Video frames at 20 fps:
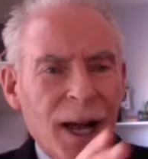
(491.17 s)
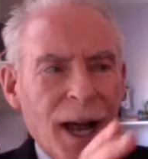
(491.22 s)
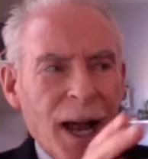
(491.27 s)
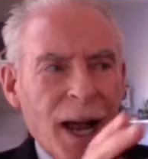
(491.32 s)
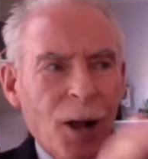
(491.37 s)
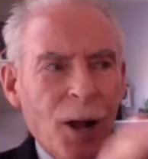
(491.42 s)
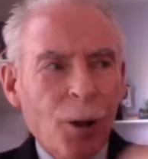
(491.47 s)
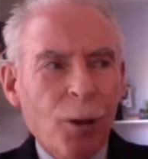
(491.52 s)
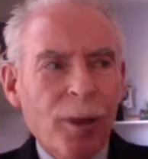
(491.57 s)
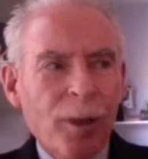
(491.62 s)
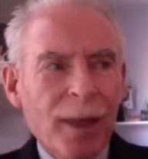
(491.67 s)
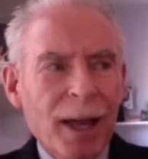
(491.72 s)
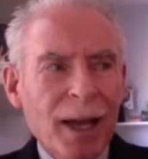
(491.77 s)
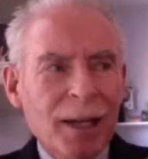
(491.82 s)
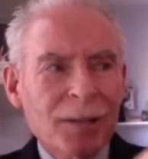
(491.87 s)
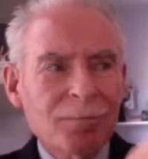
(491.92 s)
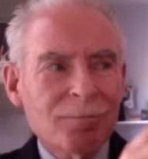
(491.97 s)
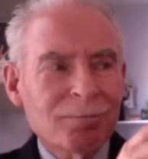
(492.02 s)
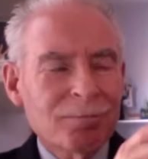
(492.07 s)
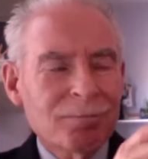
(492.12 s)
how
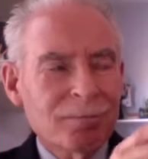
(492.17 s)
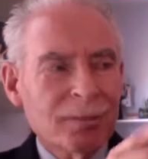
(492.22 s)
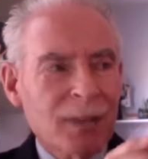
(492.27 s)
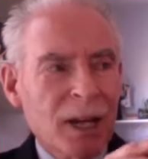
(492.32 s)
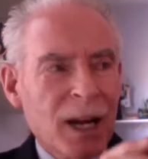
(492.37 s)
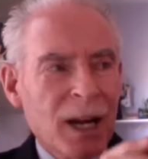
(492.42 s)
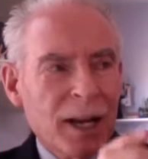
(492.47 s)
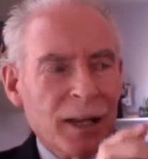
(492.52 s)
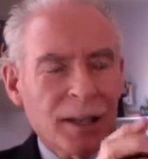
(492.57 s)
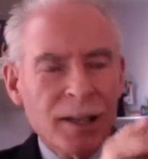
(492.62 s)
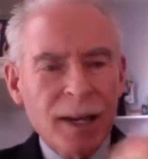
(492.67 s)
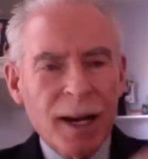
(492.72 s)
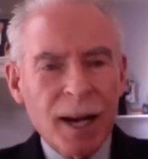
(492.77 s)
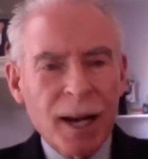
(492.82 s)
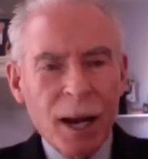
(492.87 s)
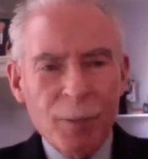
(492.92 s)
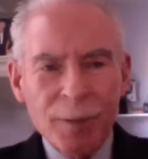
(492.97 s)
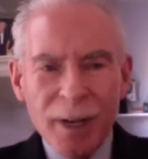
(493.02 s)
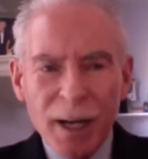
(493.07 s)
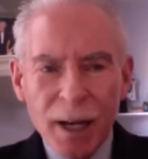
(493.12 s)
that kind of
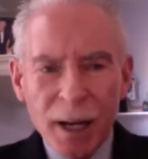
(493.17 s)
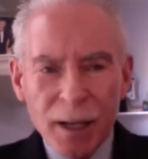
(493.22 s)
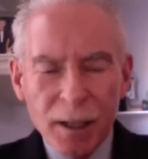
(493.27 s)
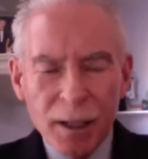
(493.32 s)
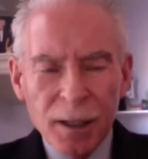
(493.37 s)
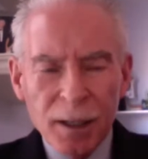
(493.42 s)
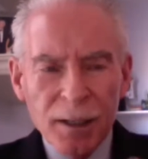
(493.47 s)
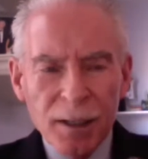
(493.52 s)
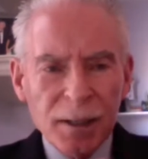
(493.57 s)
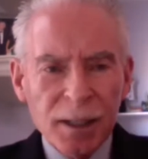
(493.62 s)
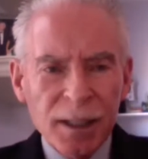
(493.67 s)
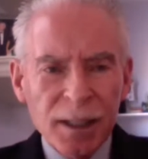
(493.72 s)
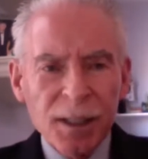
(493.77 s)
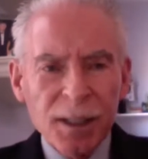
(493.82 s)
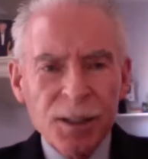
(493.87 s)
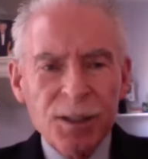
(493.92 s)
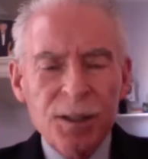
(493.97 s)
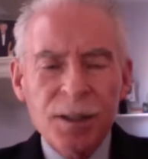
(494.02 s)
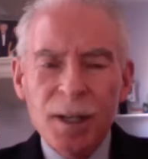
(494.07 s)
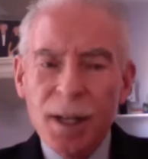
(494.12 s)
dynamic got
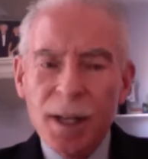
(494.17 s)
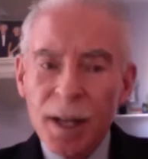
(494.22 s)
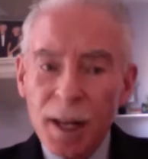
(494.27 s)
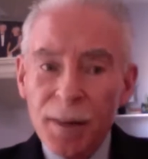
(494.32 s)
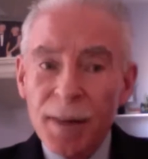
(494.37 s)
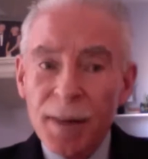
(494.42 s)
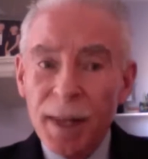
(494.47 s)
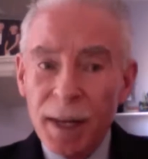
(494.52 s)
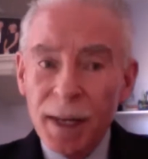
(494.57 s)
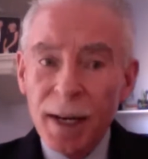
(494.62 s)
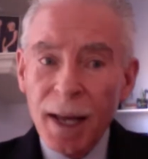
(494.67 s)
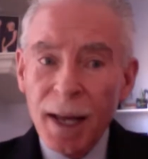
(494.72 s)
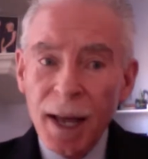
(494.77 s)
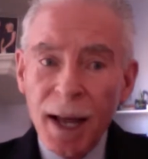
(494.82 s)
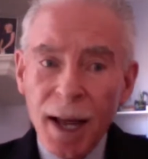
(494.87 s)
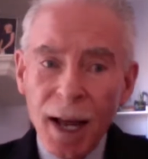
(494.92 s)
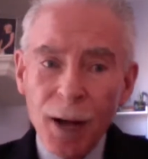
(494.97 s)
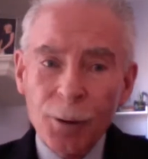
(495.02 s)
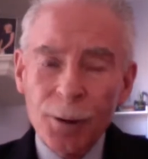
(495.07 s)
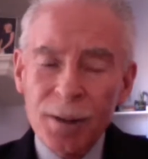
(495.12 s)
unleashed and then
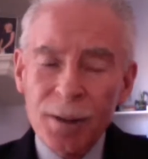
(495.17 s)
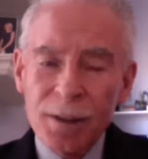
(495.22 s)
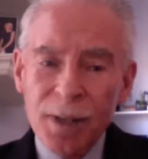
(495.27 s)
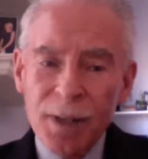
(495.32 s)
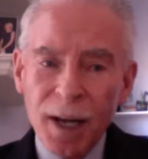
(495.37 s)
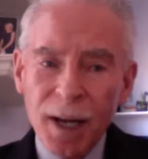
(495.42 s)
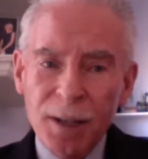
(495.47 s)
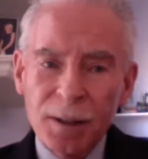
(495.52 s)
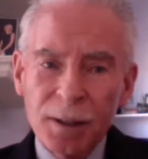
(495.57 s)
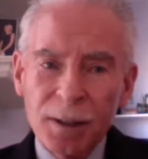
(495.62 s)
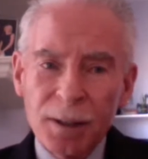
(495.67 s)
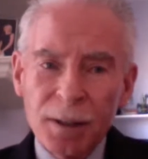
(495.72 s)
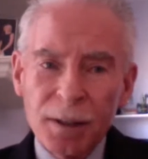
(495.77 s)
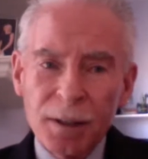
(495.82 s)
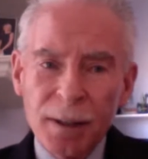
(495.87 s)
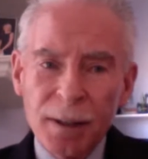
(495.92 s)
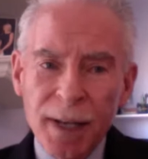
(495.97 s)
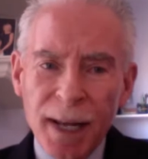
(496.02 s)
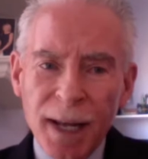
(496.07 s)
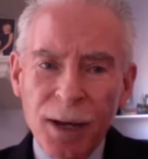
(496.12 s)
how it's actually
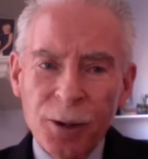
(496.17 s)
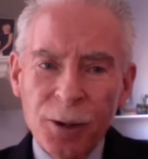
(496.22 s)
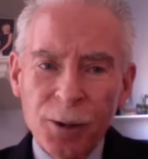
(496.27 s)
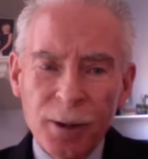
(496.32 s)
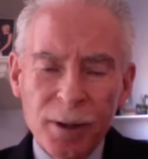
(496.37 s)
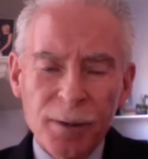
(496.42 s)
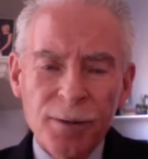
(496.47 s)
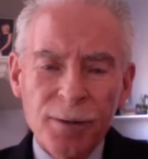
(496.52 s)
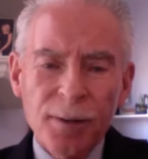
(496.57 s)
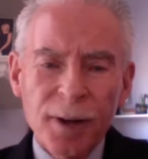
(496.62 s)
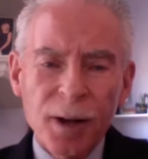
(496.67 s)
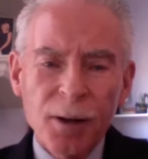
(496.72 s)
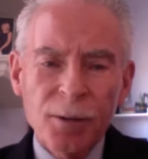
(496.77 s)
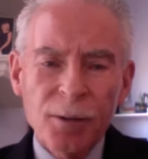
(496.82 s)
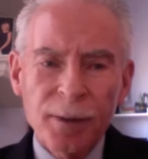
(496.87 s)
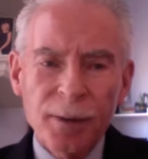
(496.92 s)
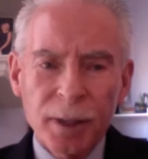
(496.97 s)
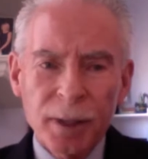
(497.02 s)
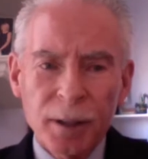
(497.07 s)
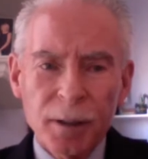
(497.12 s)
now
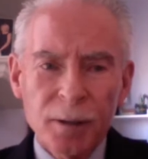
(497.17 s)
evolving.